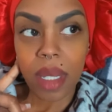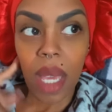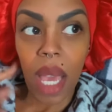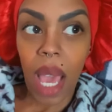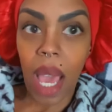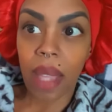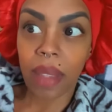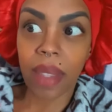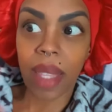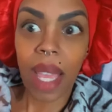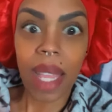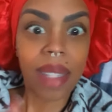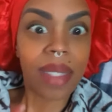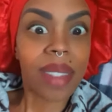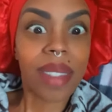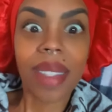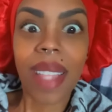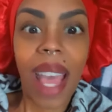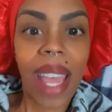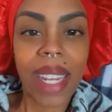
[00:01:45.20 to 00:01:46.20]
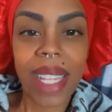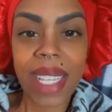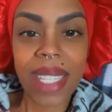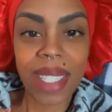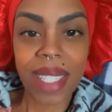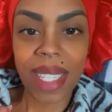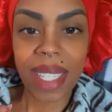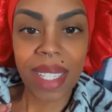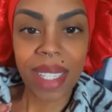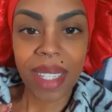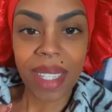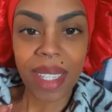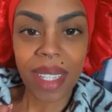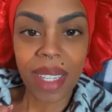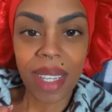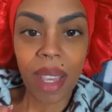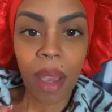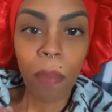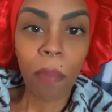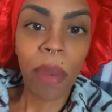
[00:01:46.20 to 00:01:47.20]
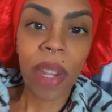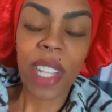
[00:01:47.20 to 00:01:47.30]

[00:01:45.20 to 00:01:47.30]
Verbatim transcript: And yeah, it's not easy. But